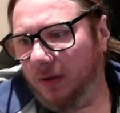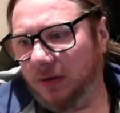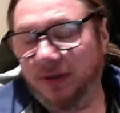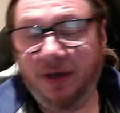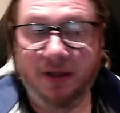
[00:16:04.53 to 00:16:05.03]

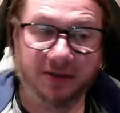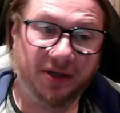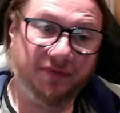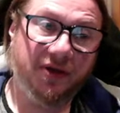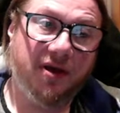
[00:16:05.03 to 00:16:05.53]
The others,
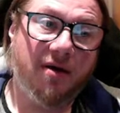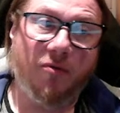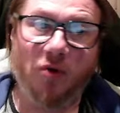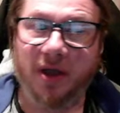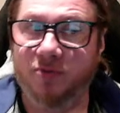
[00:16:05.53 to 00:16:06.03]
I think, are
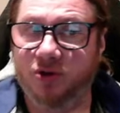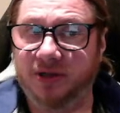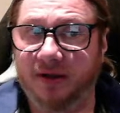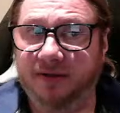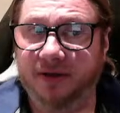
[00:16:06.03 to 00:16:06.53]
way more
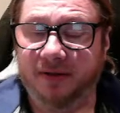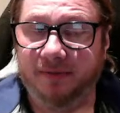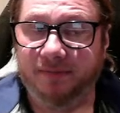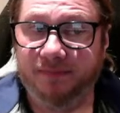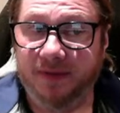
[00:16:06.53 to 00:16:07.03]

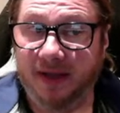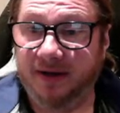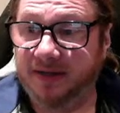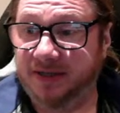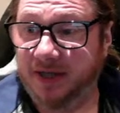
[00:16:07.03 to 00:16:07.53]
tactical. That
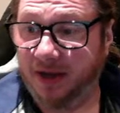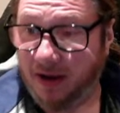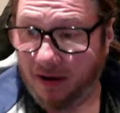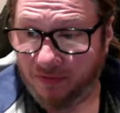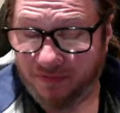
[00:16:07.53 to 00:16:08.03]
is,
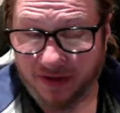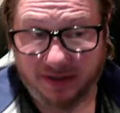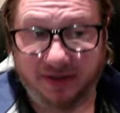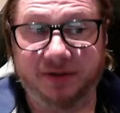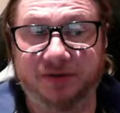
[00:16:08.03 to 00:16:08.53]
Hikaru Vidit is